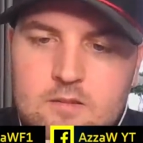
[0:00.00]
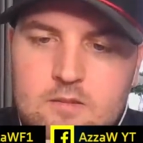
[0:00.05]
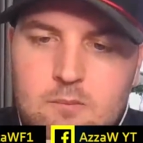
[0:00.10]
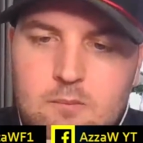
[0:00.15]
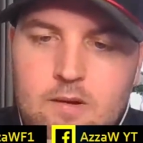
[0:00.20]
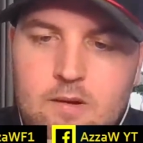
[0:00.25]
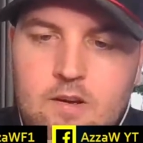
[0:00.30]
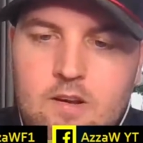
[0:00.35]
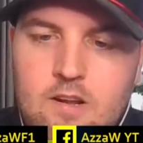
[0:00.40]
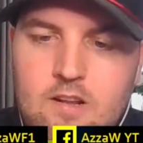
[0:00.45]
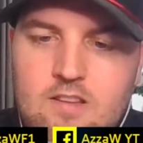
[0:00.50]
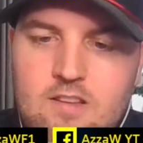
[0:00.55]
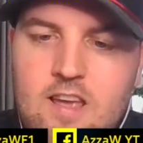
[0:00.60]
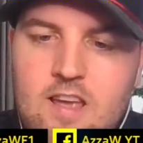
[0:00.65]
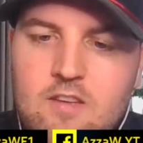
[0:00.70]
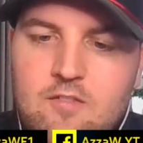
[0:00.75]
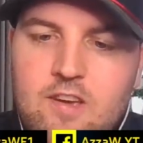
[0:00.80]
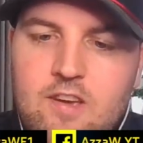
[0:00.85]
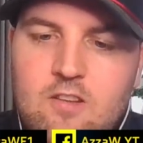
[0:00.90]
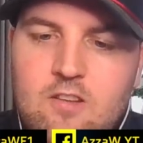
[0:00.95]
We're going to
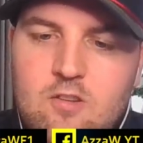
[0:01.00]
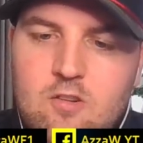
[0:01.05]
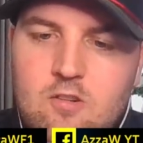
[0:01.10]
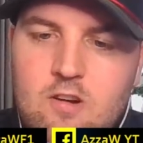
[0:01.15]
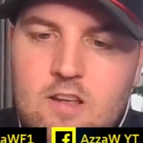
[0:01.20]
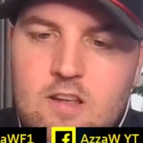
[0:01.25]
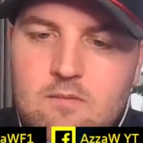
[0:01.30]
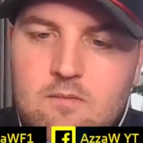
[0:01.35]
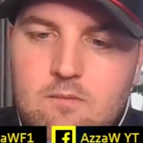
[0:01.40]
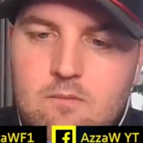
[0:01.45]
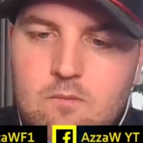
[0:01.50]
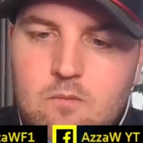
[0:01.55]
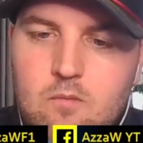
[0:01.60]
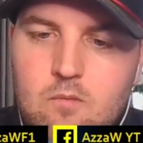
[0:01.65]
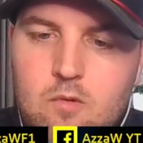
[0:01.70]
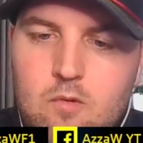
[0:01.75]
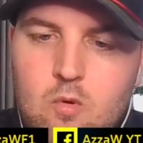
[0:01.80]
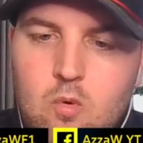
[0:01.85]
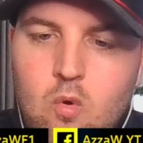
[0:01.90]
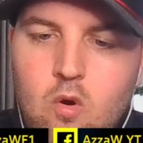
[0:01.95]
take victory
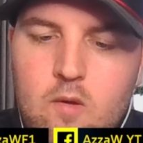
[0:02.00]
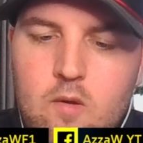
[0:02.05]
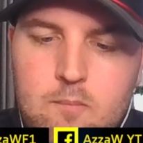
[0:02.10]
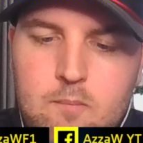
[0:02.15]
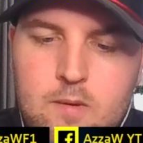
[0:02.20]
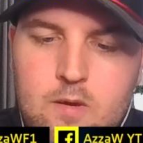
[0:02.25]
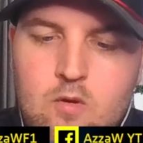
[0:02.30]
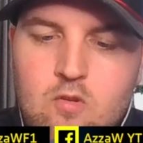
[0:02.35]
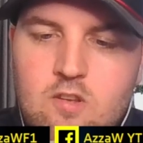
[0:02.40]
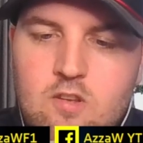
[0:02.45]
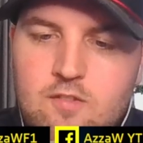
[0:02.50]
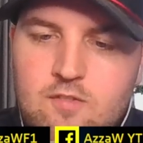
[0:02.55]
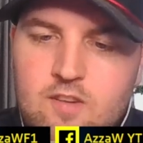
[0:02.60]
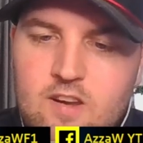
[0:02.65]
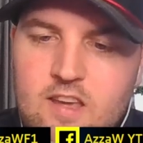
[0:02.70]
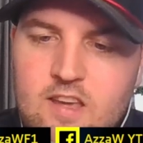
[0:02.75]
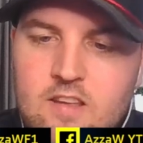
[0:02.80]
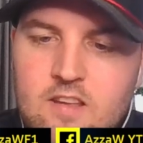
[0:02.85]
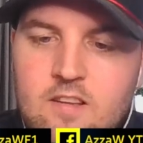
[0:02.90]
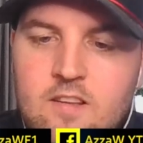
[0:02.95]
quite
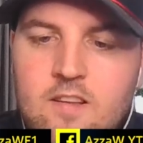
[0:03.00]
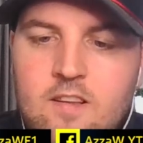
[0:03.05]
beautifully.